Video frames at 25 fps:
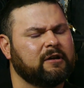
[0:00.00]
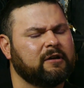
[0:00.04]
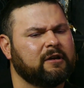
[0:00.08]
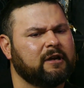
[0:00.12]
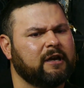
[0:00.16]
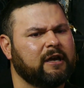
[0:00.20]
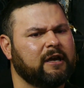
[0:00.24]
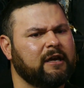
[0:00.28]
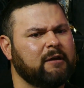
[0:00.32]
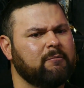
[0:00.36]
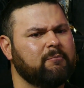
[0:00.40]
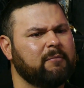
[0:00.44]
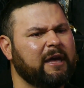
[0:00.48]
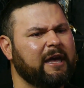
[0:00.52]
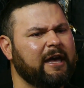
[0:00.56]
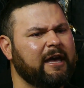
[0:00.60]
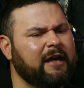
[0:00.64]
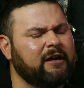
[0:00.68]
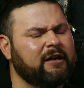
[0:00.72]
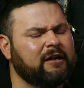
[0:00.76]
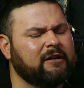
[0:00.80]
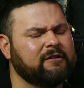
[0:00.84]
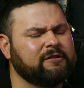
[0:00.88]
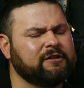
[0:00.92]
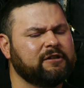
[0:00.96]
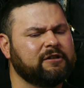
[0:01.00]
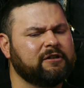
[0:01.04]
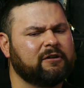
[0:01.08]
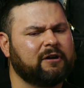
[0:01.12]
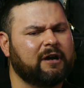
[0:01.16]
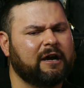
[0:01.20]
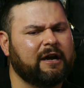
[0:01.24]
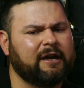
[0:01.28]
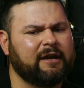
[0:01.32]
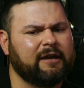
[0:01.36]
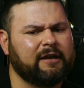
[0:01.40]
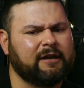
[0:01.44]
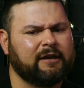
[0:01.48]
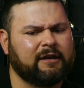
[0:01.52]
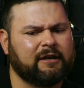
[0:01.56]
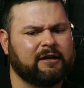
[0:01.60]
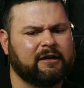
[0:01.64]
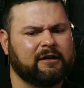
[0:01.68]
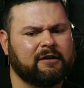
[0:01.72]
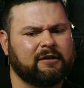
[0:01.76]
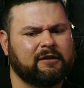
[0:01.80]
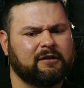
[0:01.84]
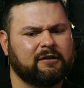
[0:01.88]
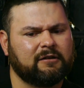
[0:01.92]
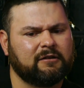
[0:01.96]
hey, Matt, you know,
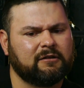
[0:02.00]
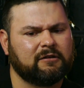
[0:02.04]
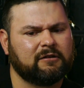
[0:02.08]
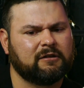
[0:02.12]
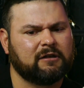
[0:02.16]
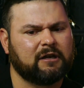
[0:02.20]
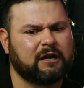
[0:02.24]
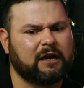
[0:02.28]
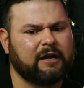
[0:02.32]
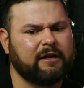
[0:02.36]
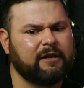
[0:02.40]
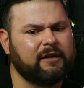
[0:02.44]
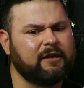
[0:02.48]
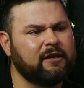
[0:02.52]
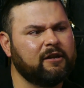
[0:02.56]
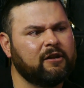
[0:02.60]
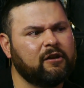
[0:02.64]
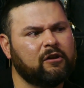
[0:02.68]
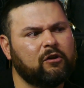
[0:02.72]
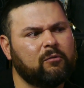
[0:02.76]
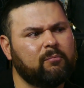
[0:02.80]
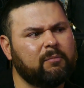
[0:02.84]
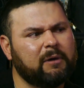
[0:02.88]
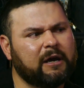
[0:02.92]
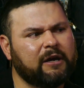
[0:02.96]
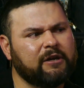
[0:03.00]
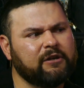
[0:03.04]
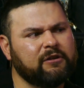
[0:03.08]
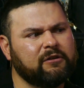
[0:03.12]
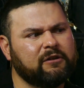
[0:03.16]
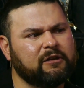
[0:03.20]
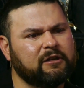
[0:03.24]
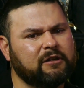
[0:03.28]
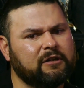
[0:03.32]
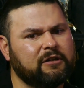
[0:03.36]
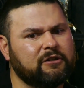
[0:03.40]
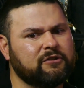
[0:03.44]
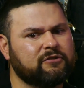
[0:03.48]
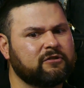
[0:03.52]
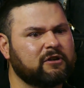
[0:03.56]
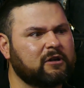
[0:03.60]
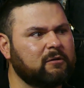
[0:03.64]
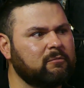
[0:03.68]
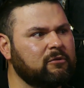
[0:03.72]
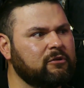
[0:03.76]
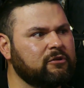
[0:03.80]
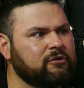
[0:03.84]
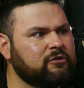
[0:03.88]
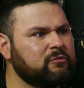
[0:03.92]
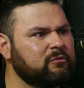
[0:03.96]
I didn't know about you getting in
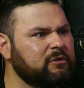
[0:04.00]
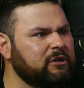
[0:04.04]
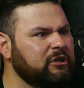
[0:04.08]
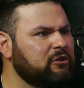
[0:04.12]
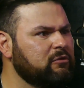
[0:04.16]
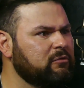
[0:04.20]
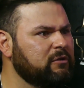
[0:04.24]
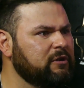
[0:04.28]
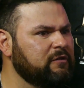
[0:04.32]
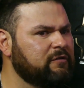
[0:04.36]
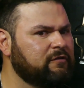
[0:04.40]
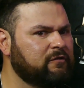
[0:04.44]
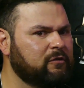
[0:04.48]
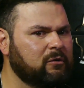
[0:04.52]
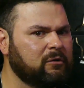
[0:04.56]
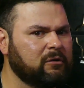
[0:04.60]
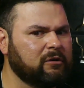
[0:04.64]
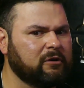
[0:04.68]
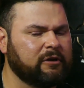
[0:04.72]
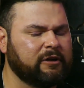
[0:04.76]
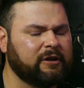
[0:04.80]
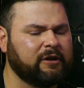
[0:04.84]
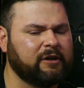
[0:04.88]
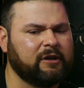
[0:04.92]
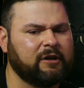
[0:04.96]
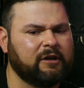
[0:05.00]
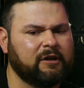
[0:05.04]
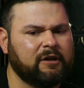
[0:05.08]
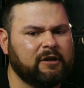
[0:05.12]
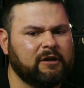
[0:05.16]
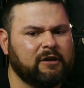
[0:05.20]
trouble in 2024, and